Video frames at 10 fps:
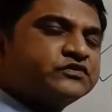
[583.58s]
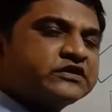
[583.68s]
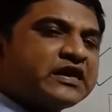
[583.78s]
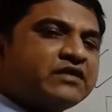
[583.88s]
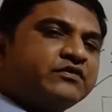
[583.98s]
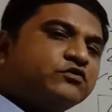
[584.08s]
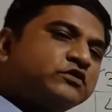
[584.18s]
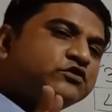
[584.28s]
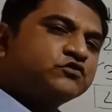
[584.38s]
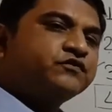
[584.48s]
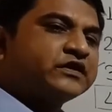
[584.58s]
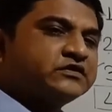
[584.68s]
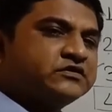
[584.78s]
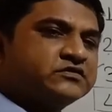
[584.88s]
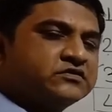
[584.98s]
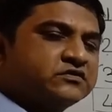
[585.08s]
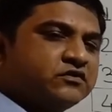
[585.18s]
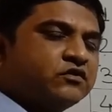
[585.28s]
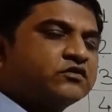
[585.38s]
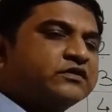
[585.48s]
which are having only 2 factors
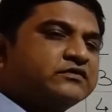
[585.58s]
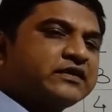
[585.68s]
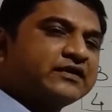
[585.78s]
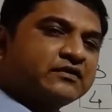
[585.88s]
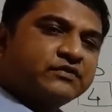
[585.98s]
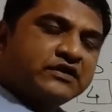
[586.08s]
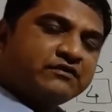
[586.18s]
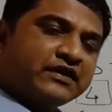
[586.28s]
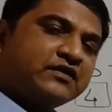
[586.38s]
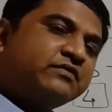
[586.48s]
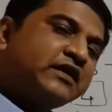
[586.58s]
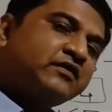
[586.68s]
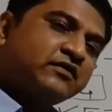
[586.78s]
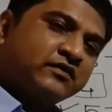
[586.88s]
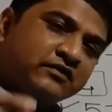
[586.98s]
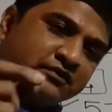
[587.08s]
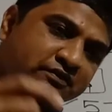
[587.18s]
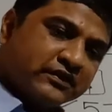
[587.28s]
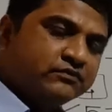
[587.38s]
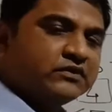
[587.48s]
or that can be divided by the
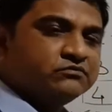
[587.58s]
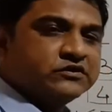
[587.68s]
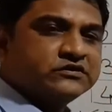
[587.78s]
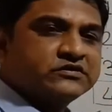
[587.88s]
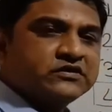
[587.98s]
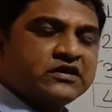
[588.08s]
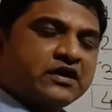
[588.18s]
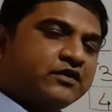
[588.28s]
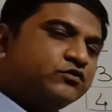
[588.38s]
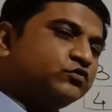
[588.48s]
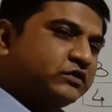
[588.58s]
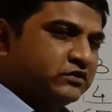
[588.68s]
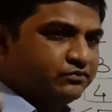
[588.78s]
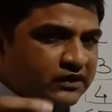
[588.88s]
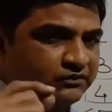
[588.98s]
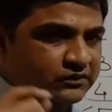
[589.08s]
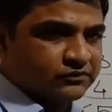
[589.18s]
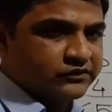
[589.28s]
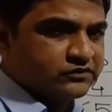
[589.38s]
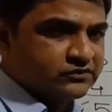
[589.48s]
same numbers are known as the prime
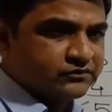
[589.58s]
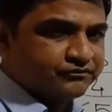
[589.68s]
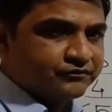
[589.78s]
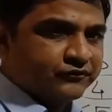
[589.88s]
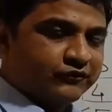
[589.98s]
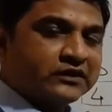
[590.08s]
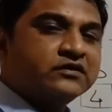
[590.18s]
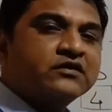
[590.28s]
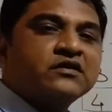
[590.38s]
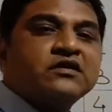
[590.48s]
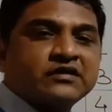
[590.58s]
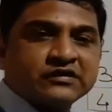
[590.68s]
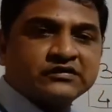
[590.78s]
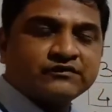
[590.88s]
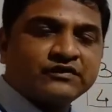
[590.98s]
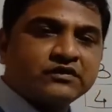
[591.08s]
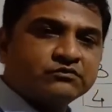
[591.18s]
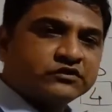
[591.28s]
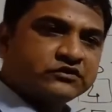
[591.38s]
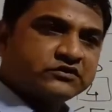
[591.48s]
numbers. While rest of the
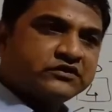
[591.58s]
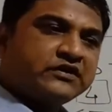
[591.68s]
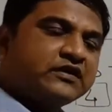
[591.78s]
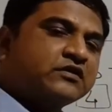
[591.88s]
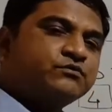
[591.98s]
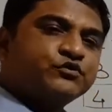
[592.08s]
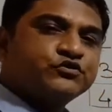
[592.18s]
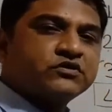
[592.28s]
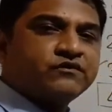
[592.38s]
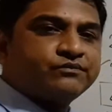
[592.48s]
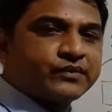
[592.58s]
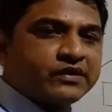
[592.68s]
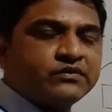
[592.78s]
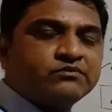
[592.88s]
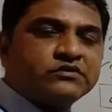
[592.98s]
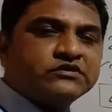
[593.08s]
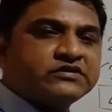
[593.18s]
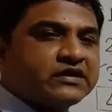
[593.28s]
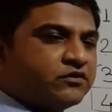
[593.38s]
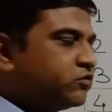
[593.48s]
numbers, they are composed of prime numbers
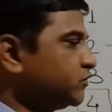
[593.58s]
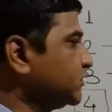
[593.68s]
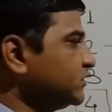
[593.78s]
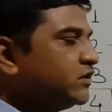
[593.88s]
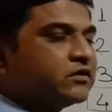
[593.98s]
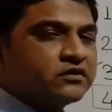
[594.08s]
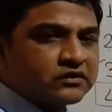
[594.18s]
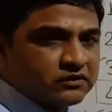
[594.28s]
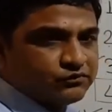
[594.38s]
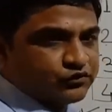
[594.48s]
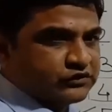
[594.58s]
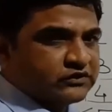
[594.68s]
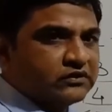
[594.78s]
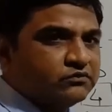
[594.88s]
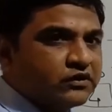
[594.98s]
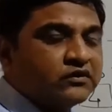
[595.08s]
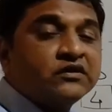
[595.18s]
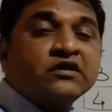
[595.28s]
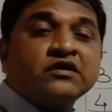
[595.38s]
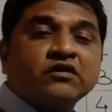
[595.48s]
and known as a composite number.
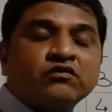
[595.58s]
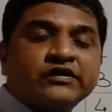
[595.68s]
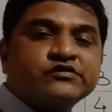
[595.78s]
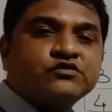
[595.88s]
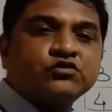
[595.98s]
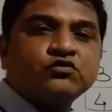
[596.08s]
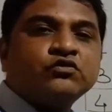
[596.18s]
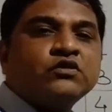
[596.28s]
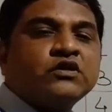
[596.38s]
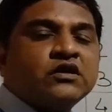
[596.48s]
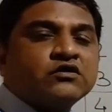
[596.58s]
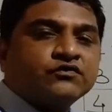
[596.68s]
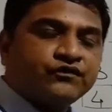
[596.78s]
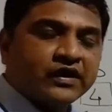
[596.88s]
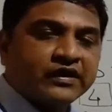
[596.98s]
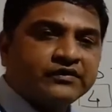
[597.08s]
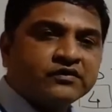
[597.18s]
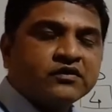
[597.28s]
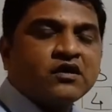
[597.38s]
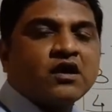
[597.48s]
Now let us go to find
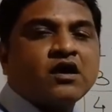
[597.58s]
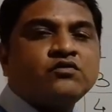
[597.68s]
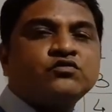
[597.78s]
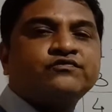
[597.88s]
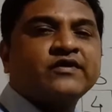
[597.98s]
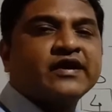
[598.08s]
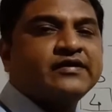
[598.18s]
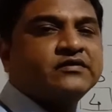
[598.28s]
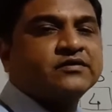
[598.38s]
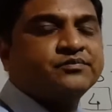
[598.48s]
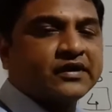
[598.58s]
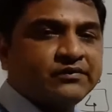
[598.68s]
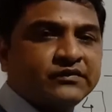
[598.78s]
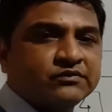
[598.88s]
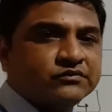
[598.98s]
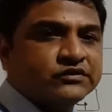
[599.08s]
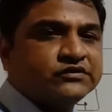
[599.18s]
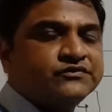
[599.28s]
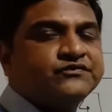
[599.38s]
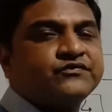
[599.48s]
how to find the prime
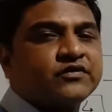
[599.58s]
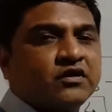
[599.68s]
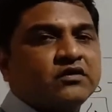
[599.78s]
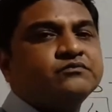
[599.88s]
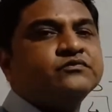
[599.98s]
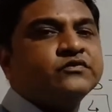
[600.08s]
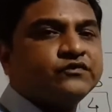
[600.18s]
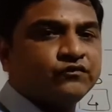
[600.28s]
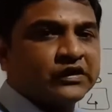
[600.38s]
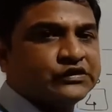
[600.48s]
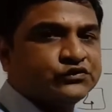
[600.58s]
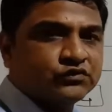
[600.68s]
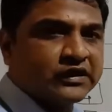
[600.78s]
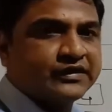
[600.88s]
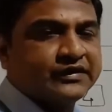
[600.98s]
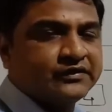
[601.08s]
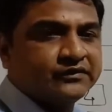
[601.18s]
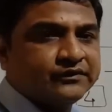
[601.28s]
numbers from 1 to 100.